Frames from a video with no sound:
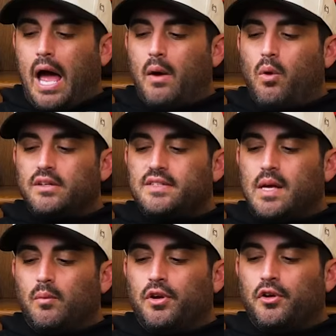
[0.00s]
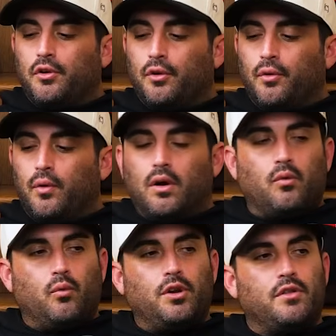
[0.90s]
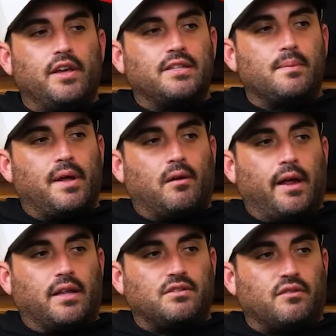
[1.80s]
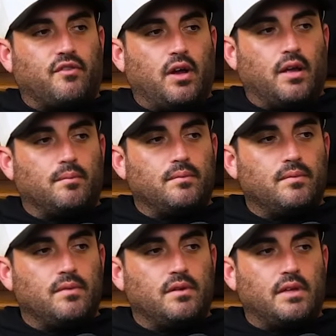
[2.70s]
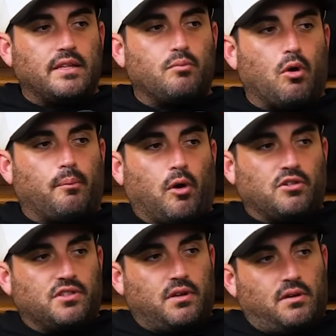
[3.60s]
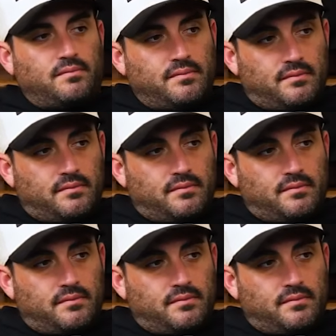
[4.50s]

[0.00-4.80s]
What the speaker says: I want someone who, what do you think is a better answer for him that's more personal?